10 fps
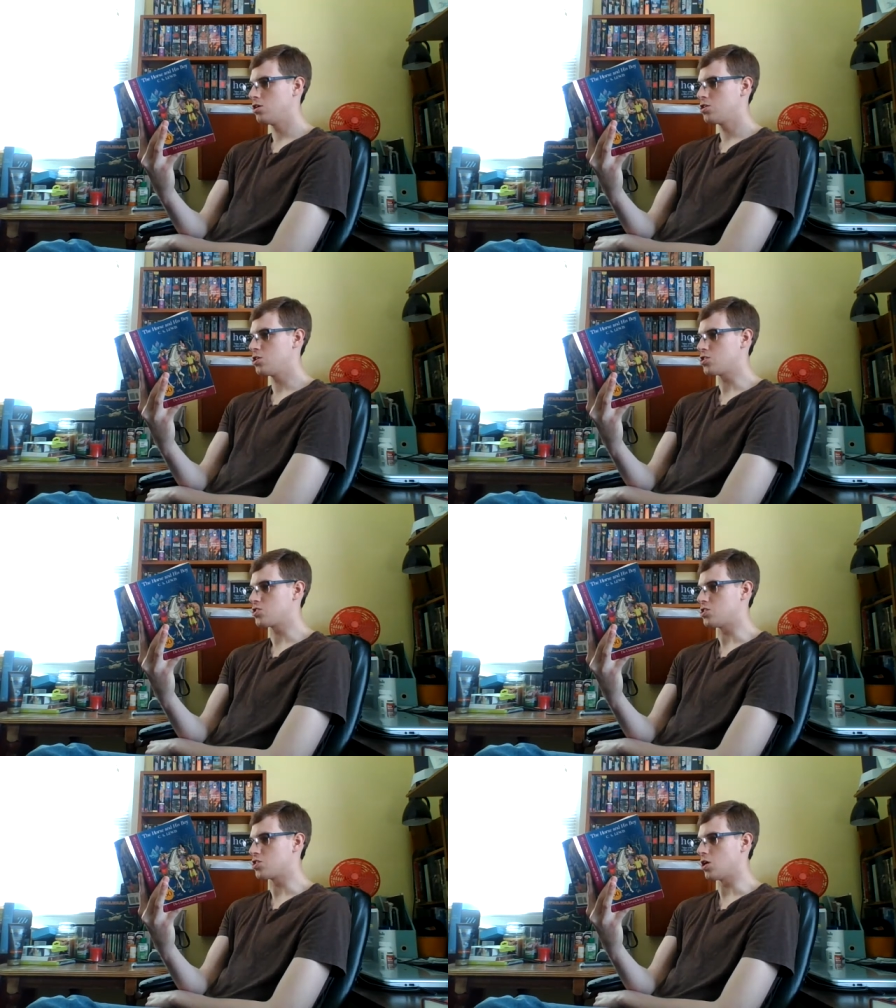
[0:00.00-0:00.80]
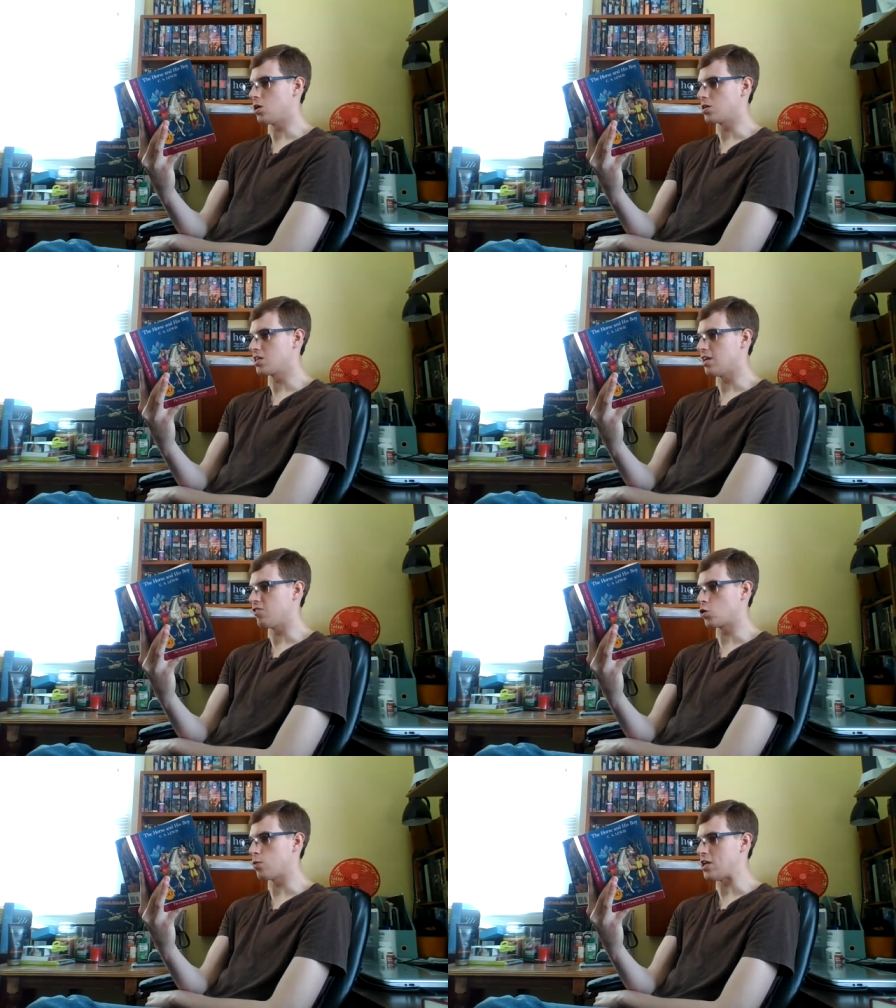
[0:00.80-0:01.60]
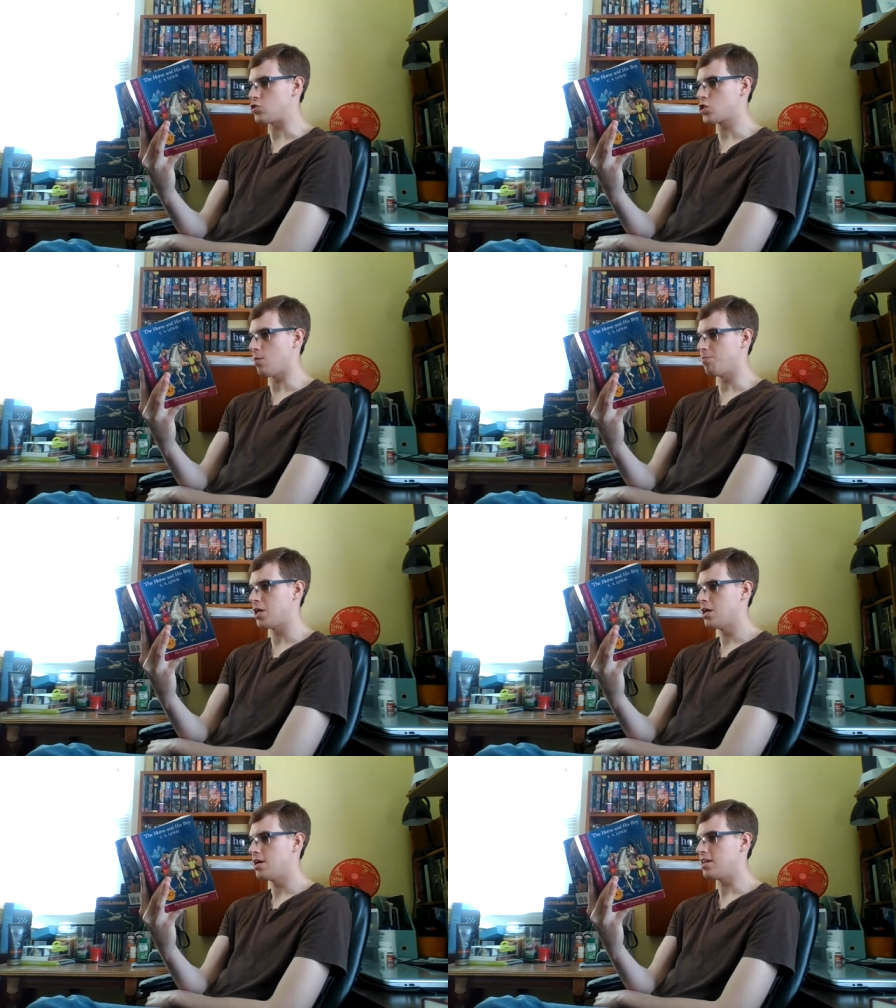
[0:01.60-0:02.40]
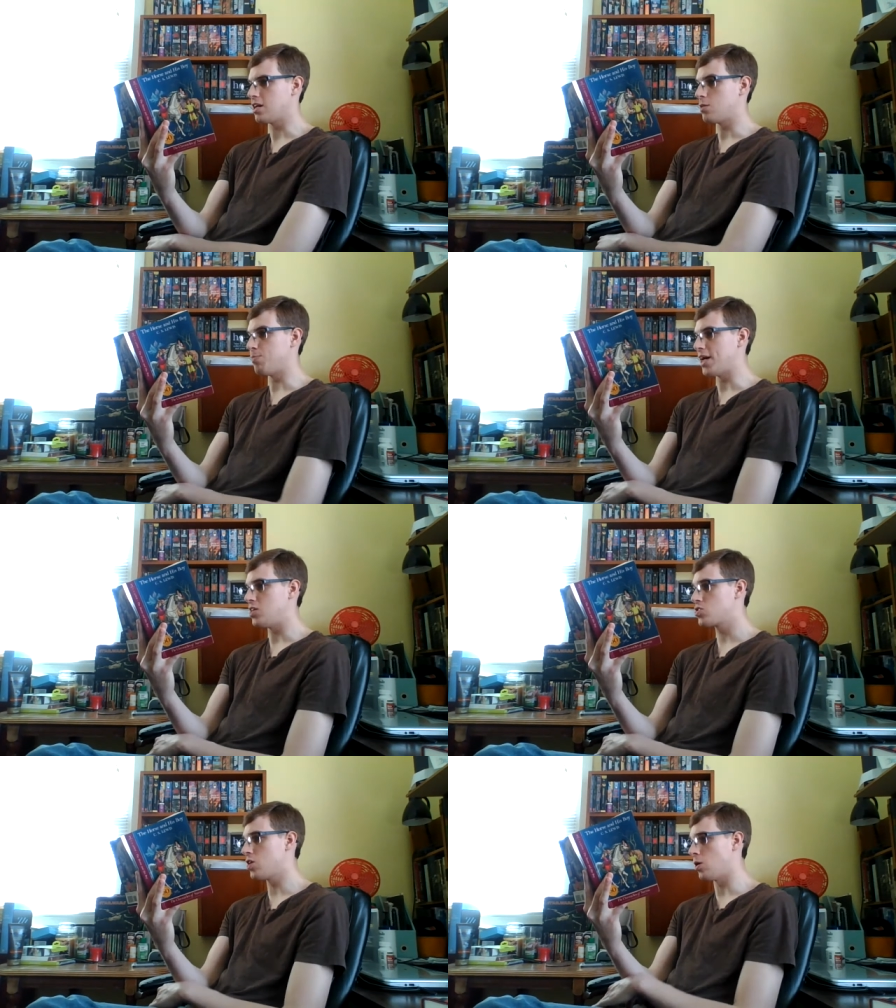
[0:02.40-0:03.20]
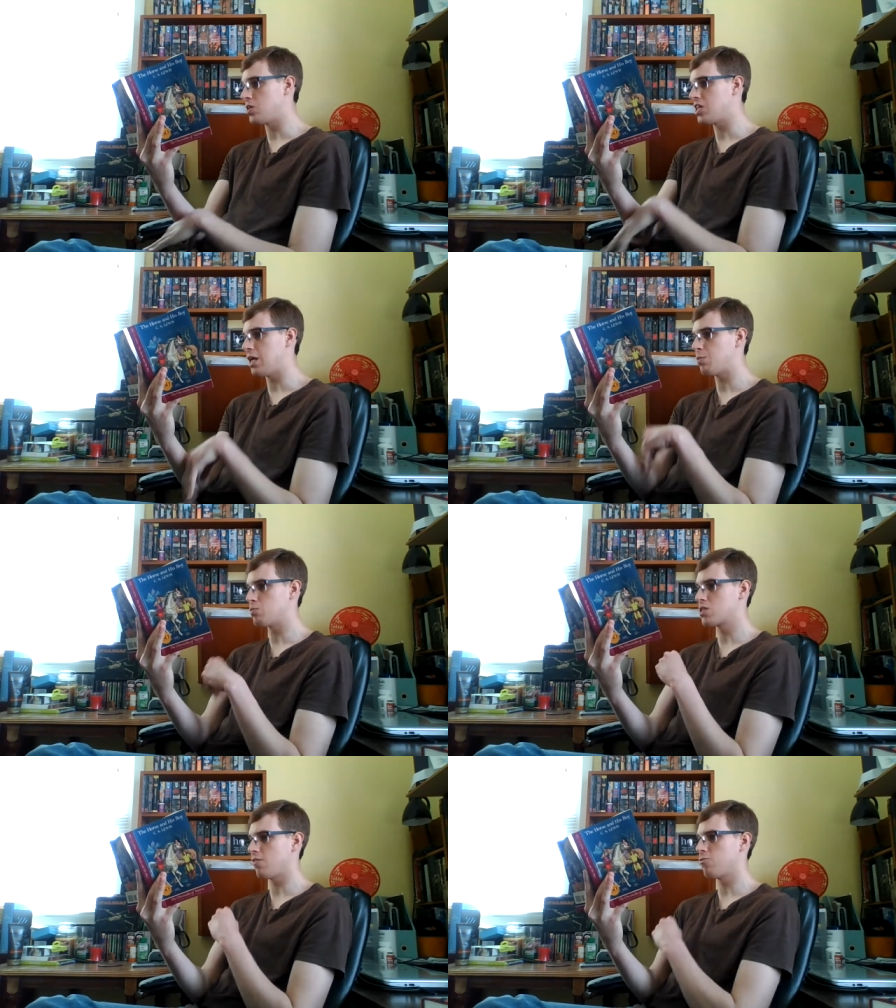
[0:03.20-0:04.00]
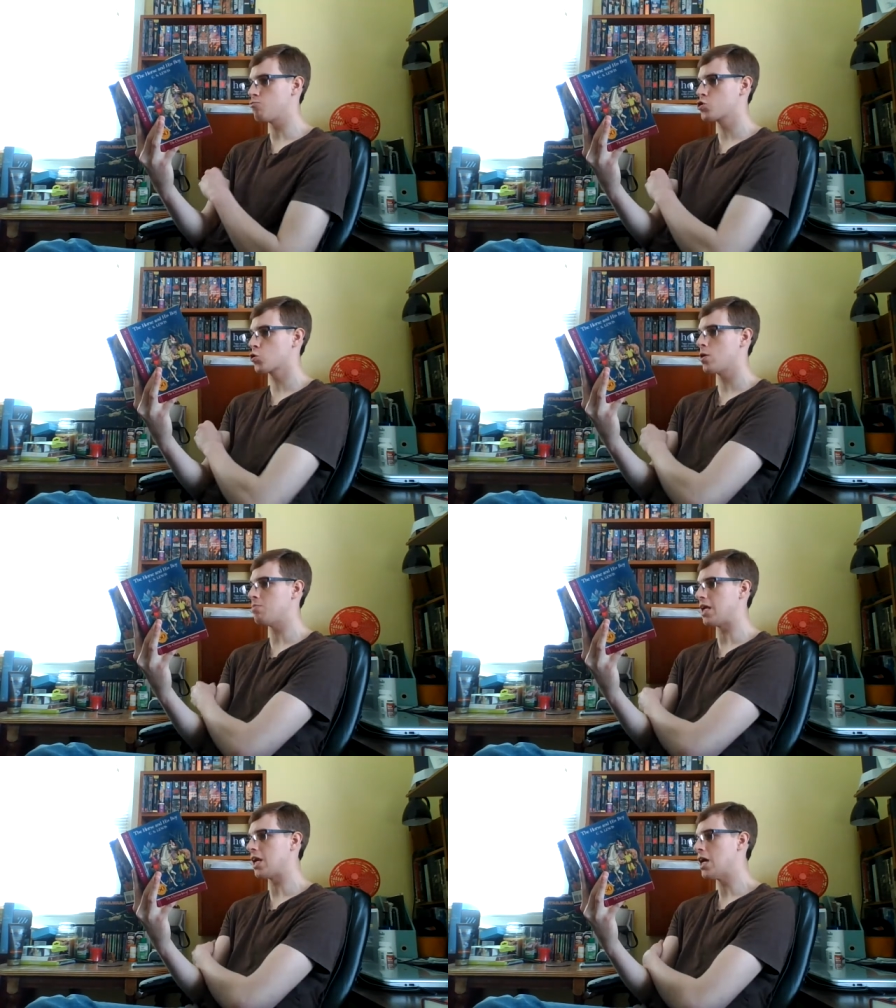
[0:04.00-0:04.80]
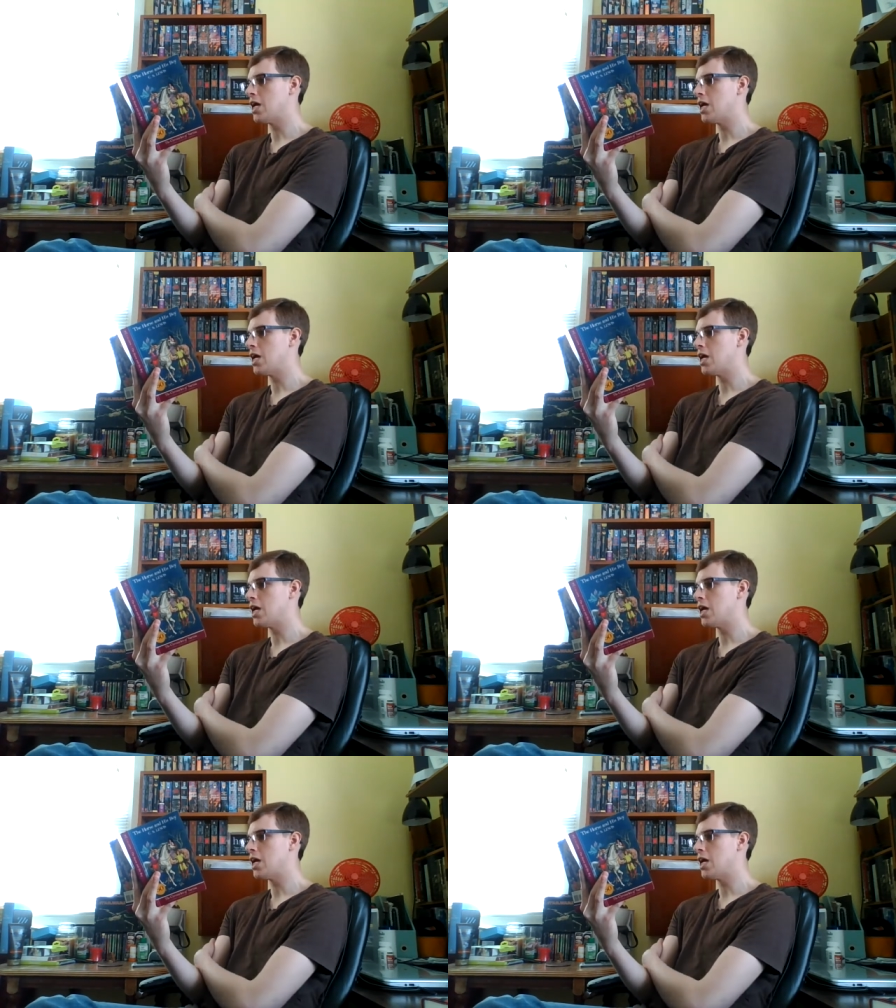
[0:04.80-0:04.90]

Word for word: Shasta's heart gave a great jump and he had to bite his tongue to keep himself from screaming.